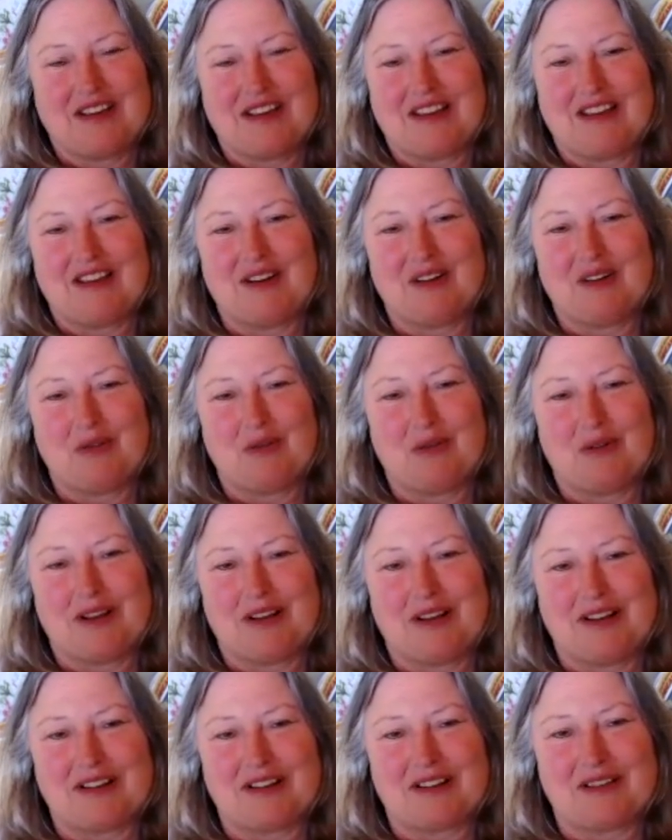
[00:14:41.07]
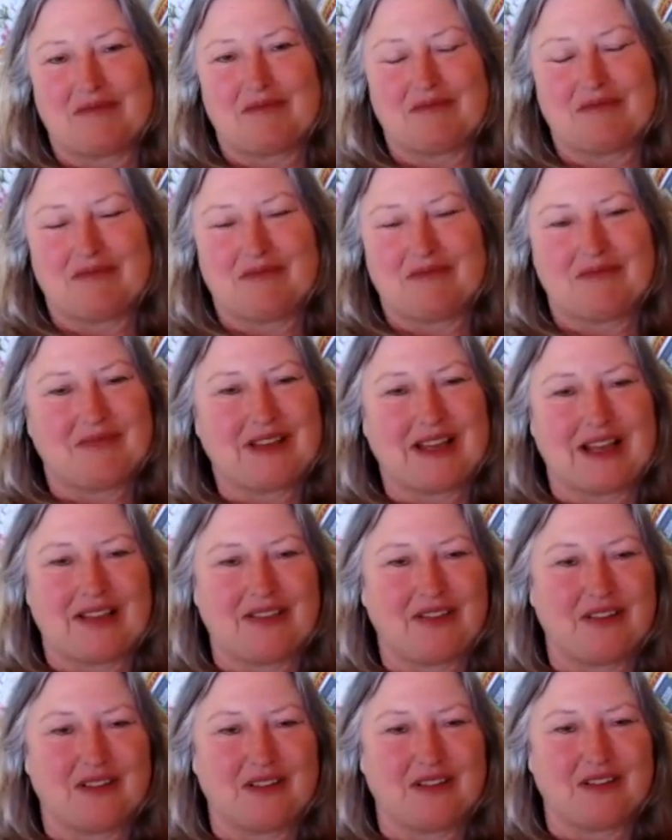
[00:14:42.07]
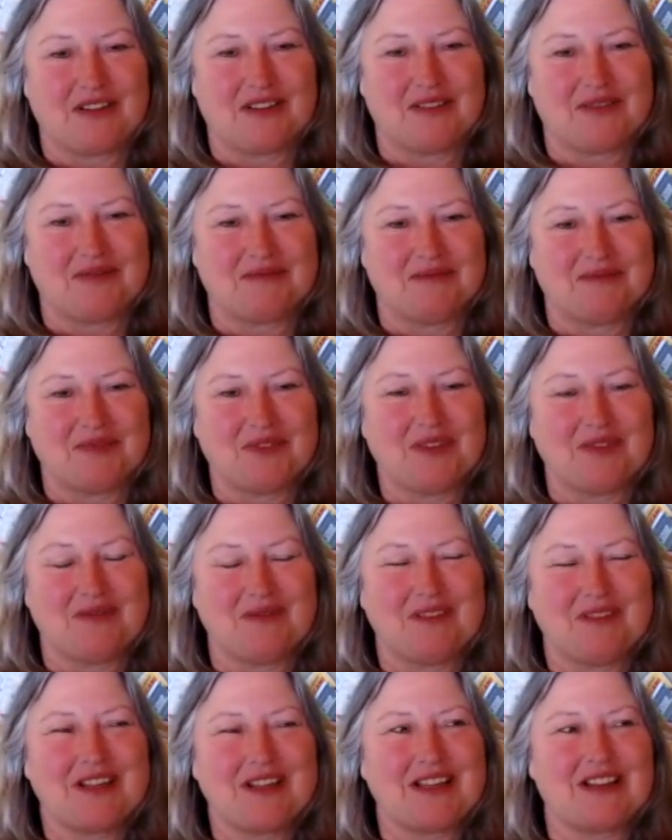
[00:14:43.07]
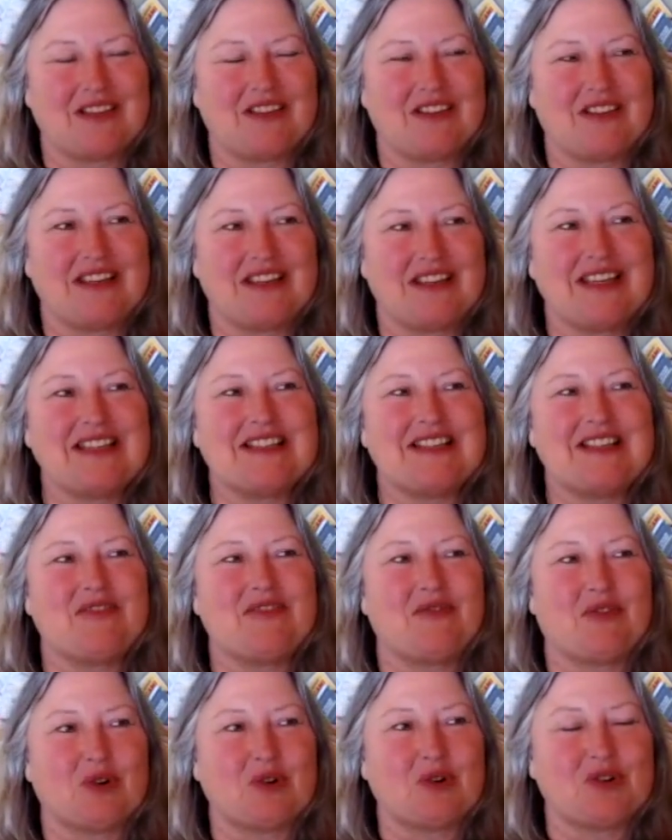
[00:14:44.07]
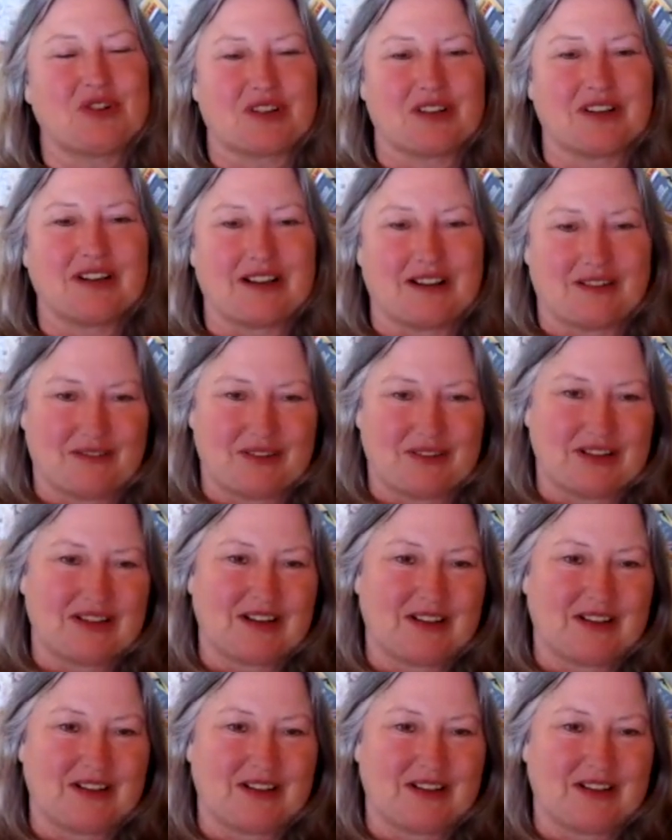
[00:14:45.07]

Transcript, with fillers: You know, and yeah, the the the the easy version of it.